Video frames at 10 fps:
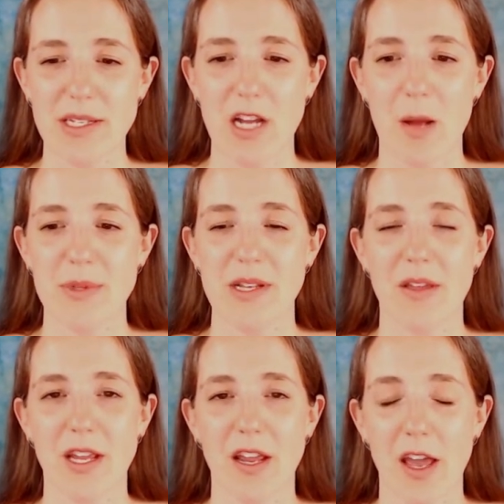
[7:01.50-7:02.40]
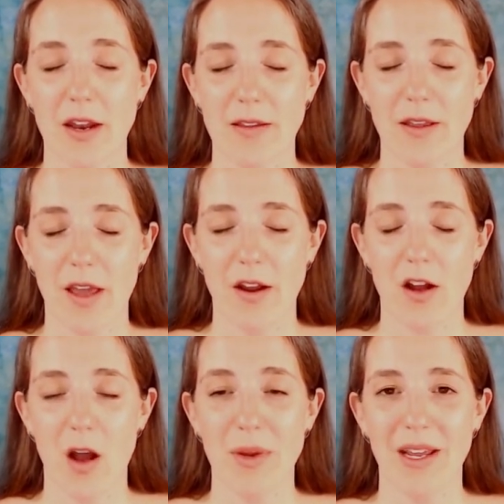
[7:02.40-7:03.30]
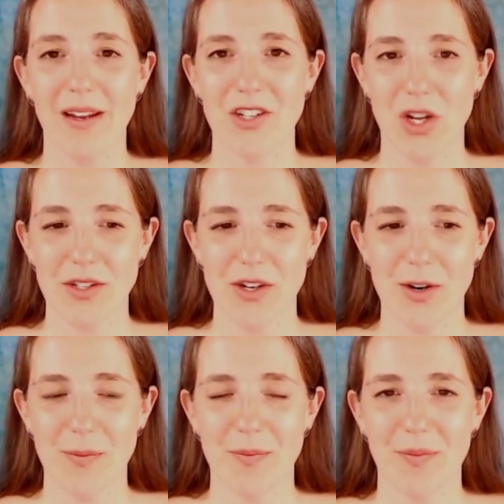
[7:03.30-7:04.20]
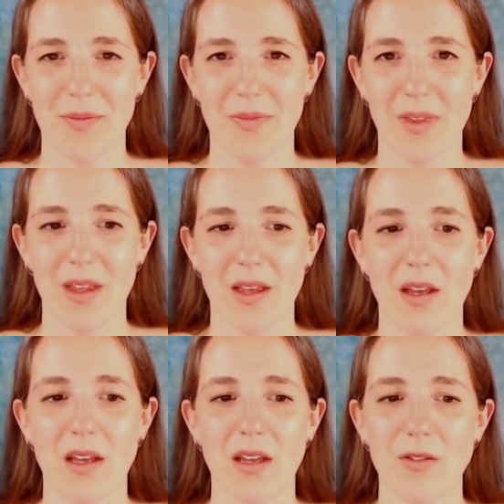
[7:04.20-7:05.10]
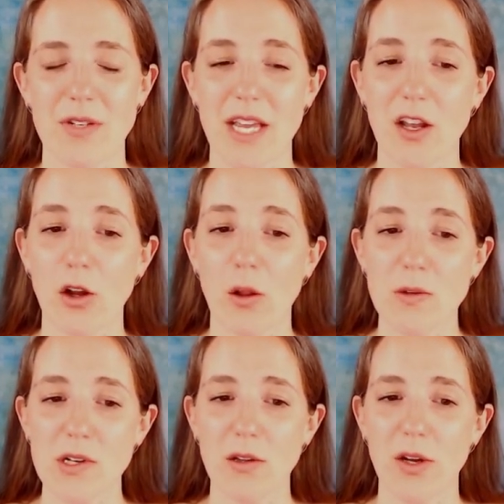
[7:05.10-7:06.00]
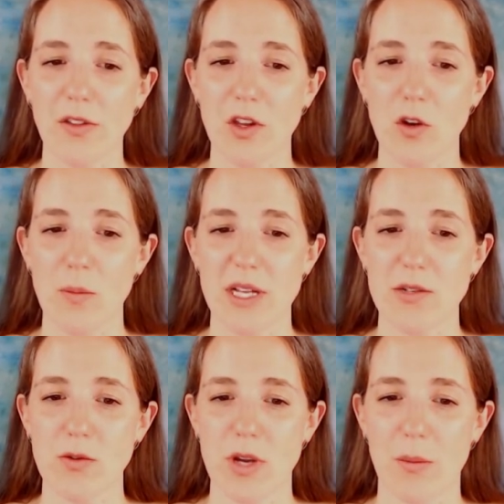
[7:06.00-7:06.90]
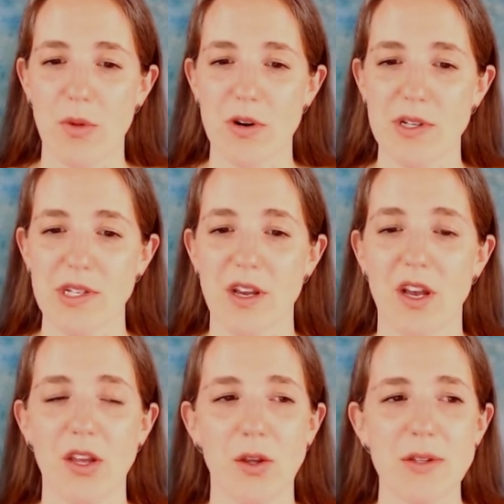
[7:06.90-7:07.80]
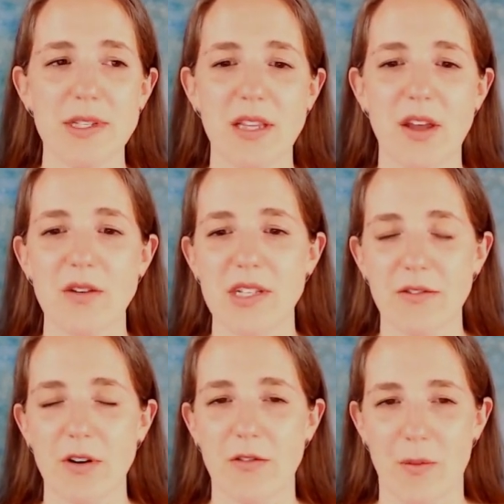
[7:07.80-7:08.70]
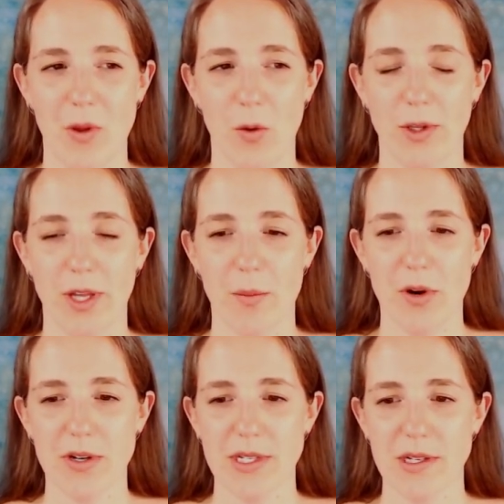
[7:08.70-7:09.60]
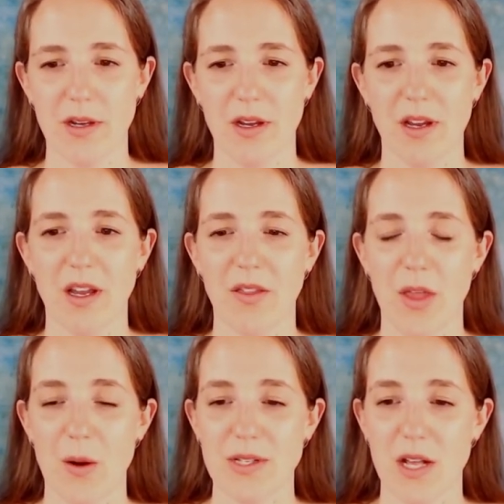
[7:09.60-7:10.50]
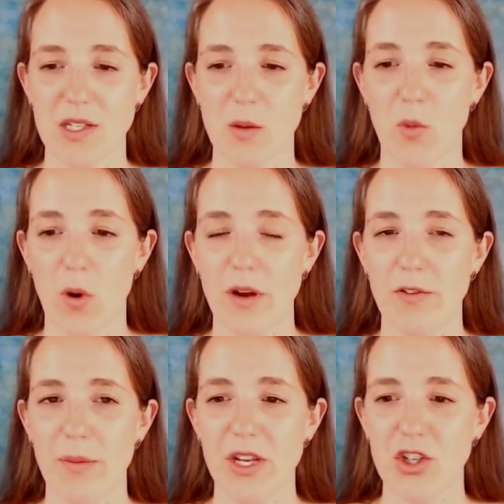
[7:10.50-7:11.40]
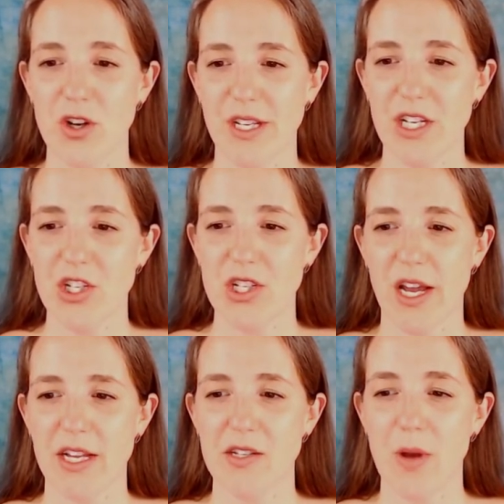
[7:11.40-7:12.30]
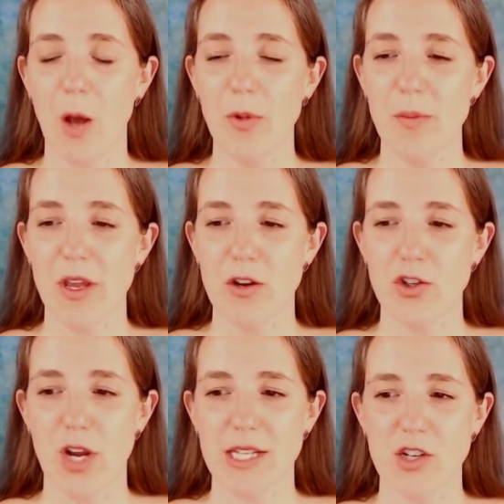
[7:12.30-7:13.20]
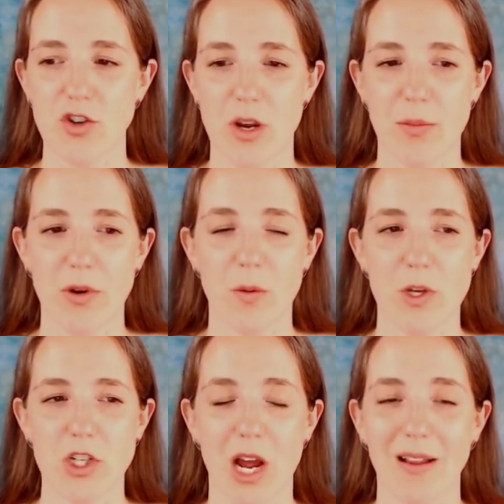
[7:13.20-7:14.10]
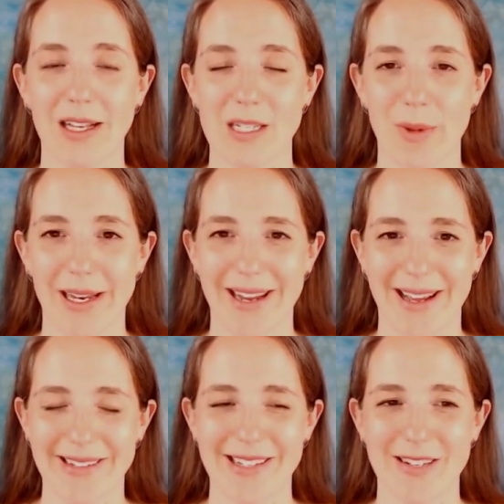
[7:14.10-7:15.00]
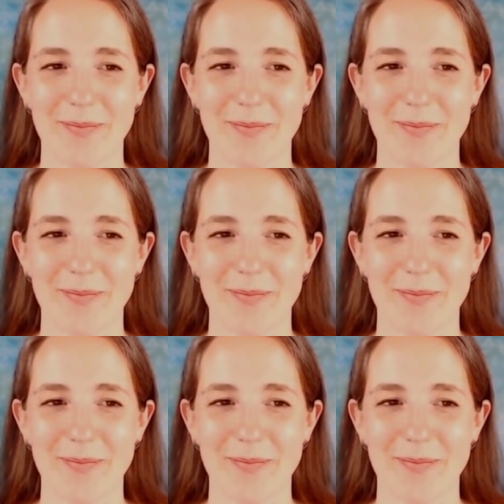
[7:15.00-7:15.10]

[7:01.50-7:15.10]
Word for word: stops that can, that can accommodate a shelter. If you take a closer look at the new bus route numbers, You'll see they're different from the old numbers. There is also more information on each sign to help you make your transit trip, which I'll explain next.